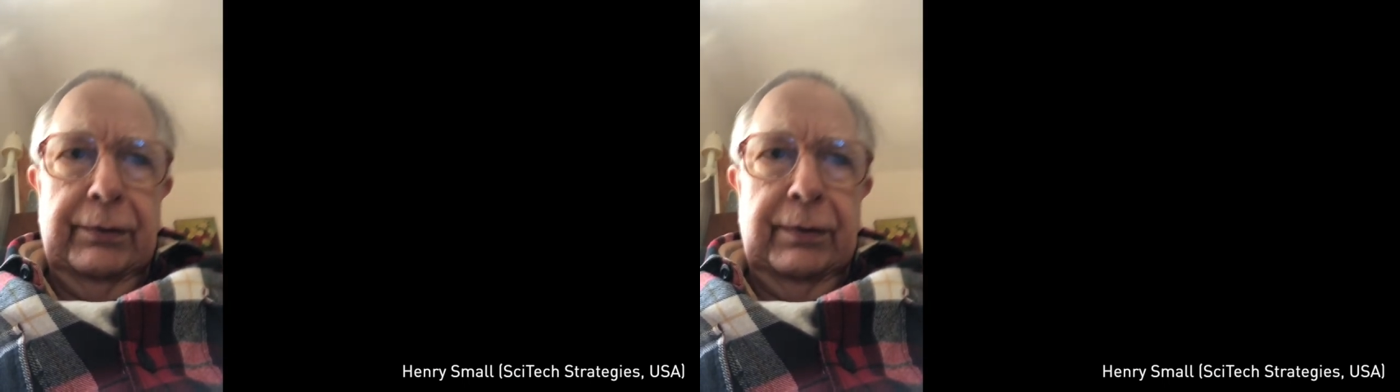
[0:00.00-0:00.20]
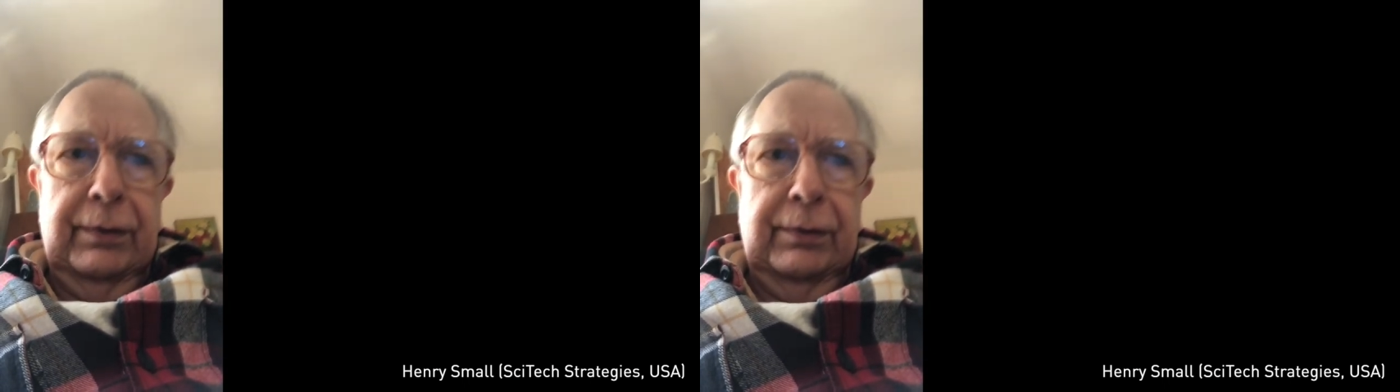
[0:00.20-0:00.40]

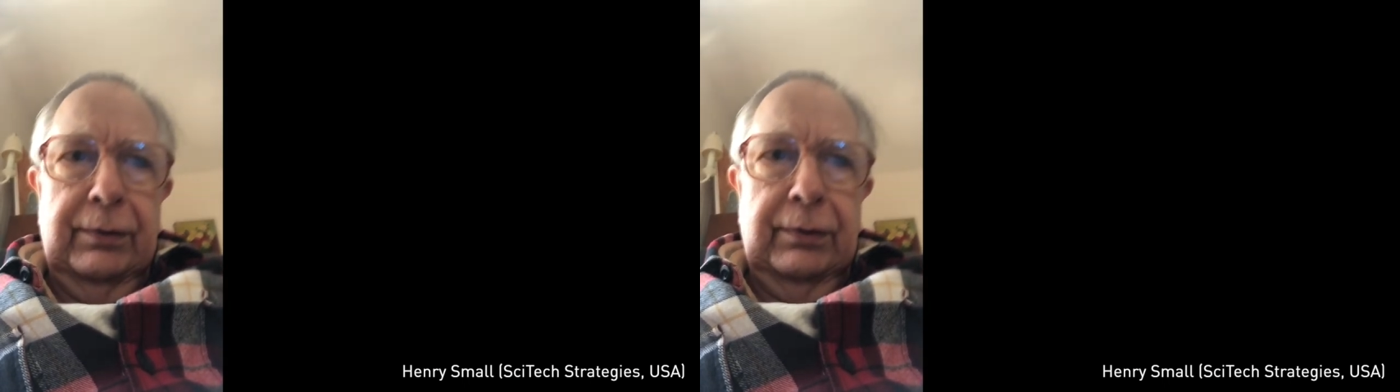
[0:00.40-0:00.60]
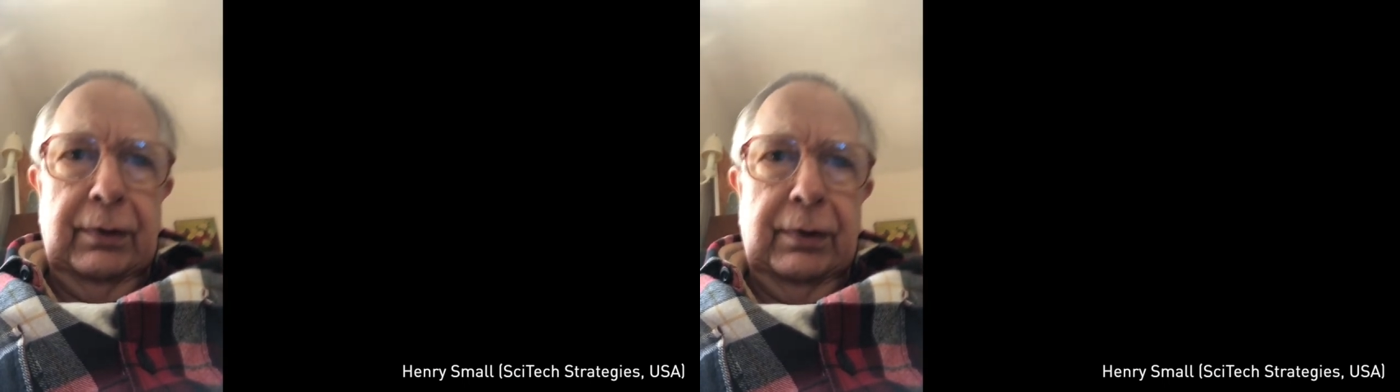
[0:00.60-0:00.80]
these
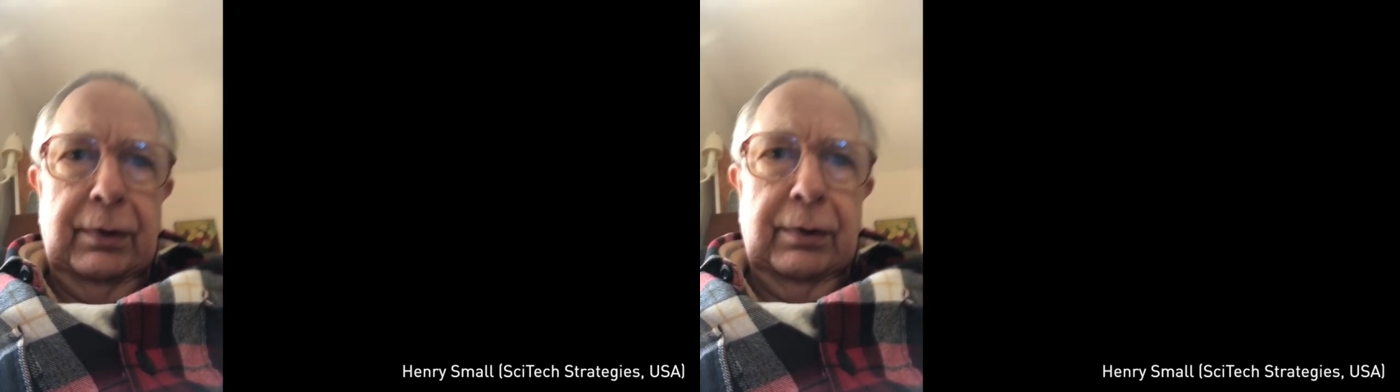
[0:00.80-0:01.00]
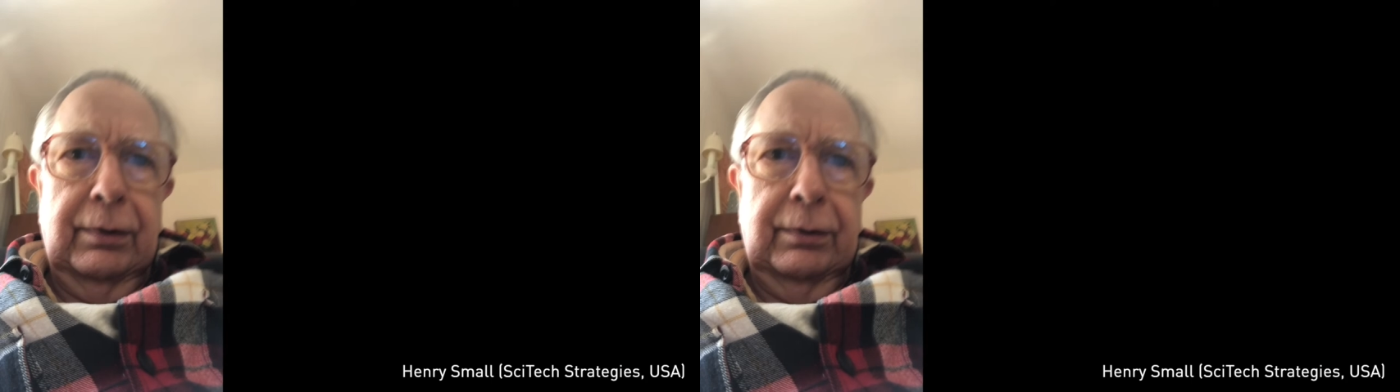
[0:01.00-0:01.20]

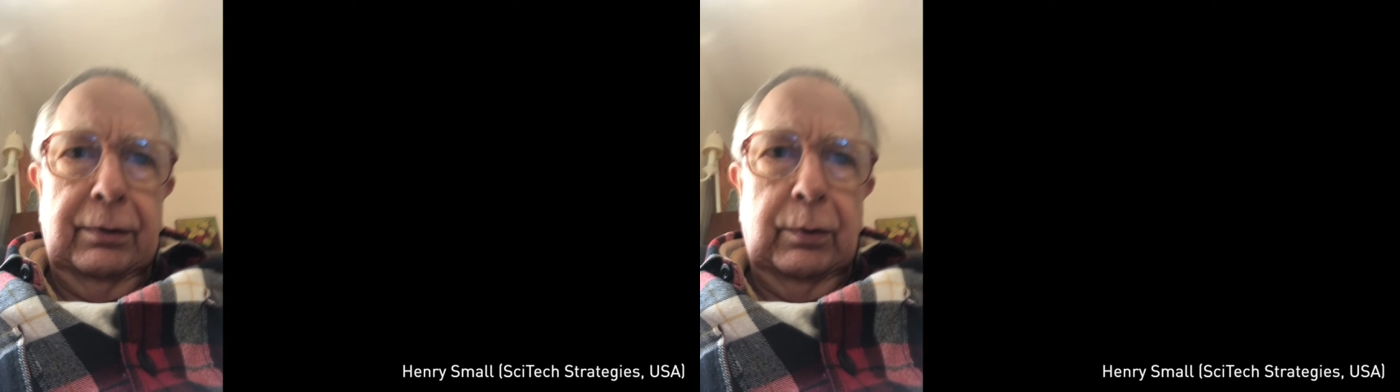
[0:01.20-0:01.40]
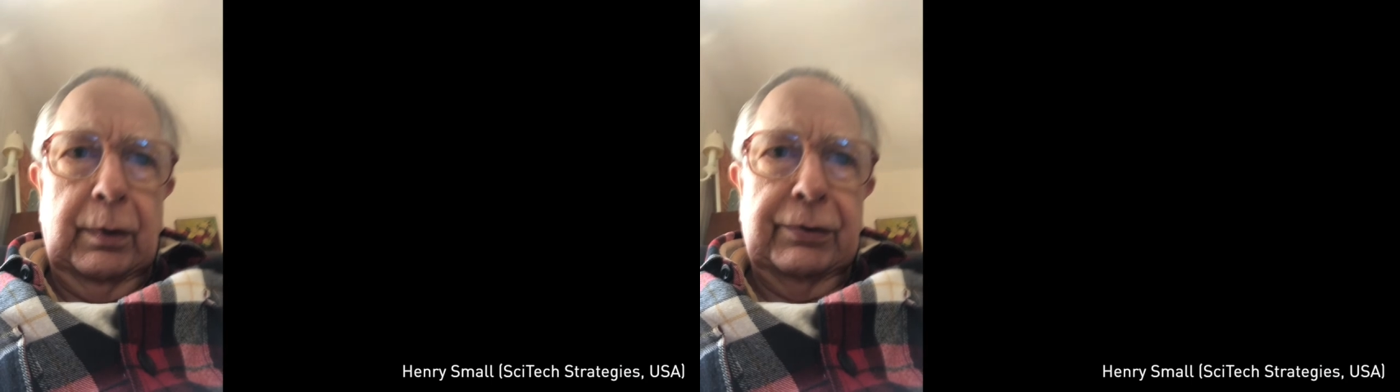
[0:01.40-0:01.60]

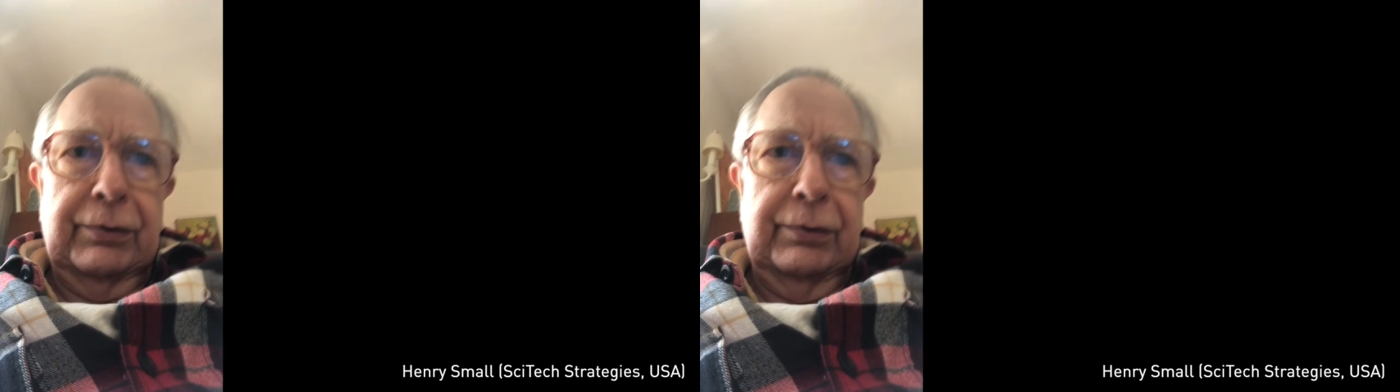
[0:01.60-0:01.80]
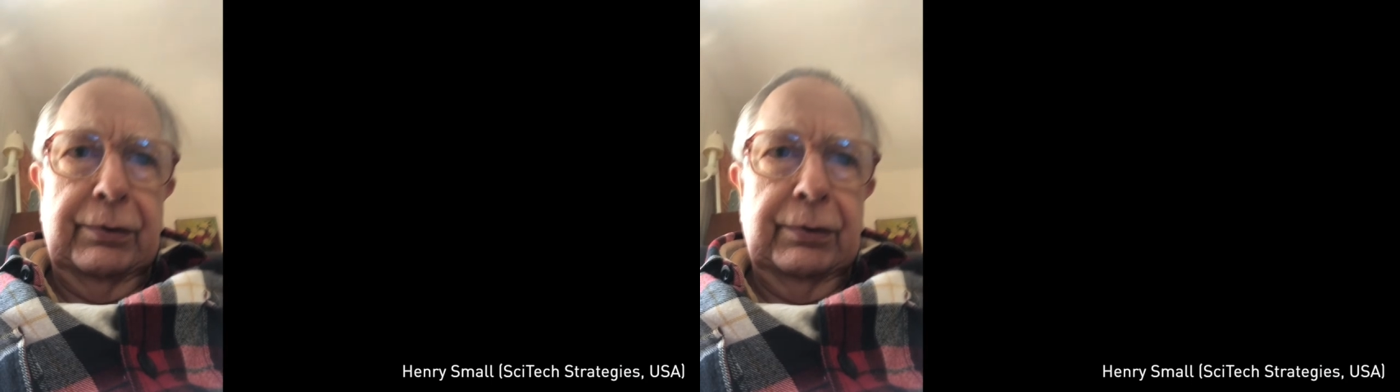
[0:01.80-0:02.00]

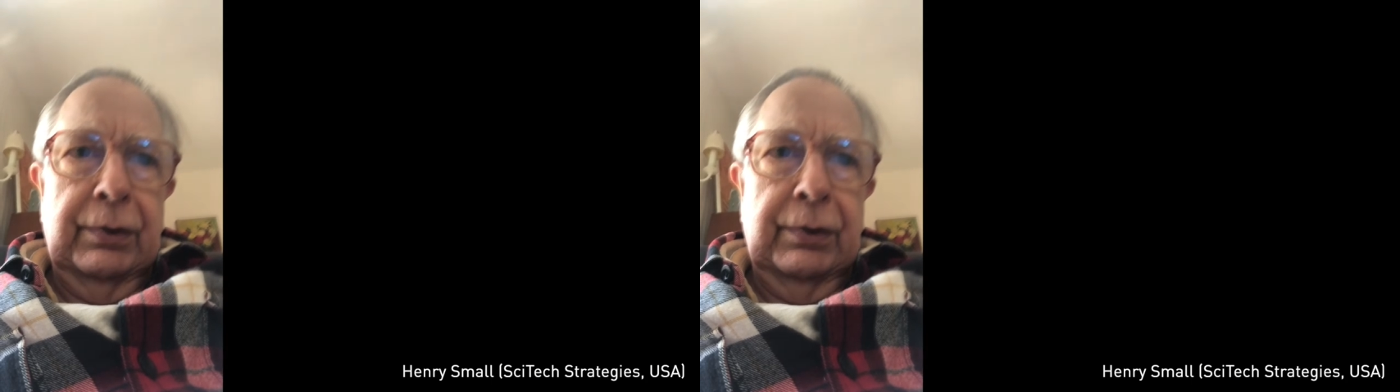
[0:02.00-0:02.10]
questions,